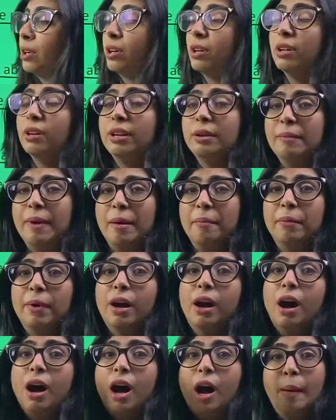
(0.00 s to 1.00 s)
Remember,
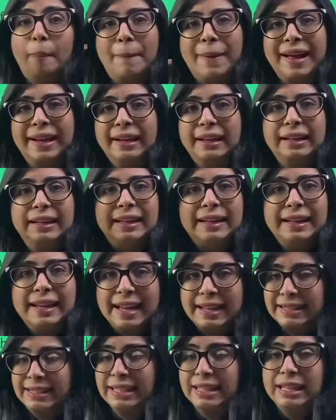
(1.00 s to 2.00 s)
apical and
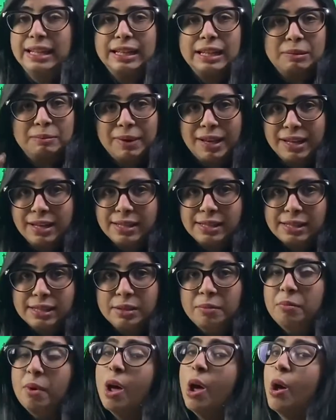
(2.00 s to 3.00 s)
axillary meristem
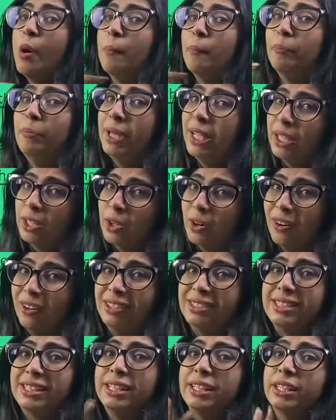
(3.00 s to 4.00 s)

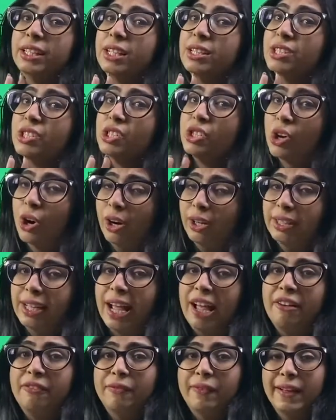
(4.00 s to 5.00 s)
because it does not
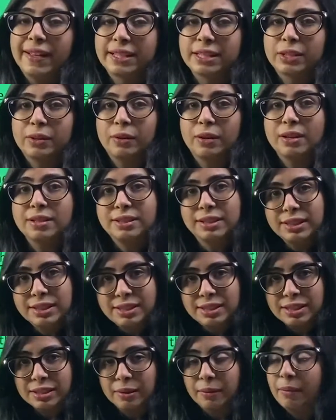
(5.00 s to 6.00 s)
have vascular
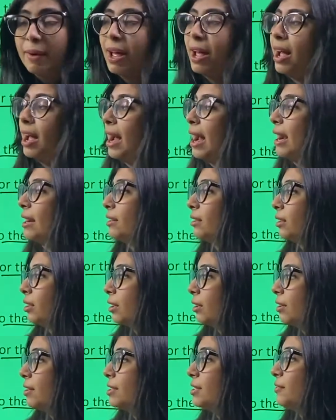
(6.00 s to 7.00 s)
system and
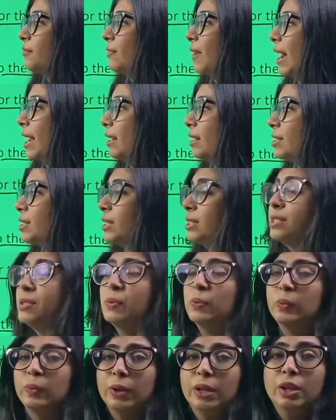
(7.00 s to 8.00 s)
thus
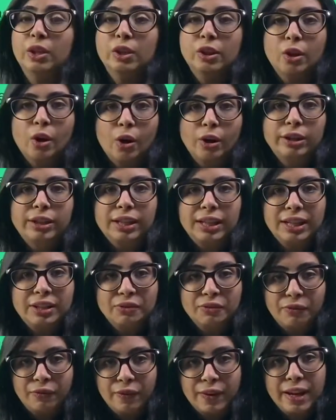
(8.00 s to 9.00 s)
viruses will not
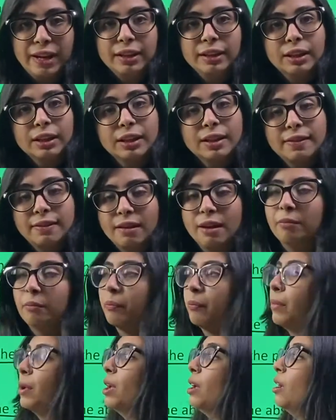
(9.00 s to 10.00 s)
infect them
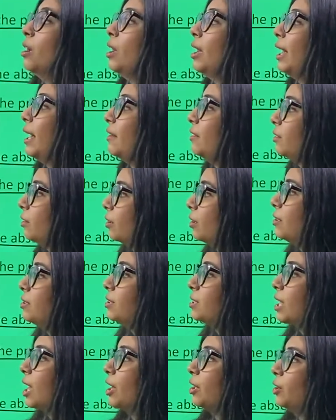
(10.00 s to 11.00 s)
and thus
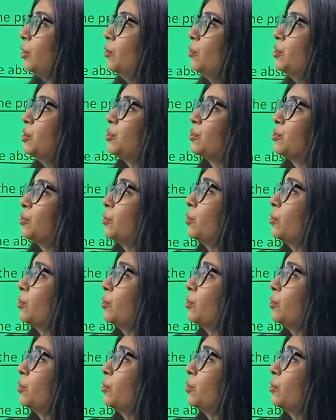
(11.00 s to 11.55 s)
they are used to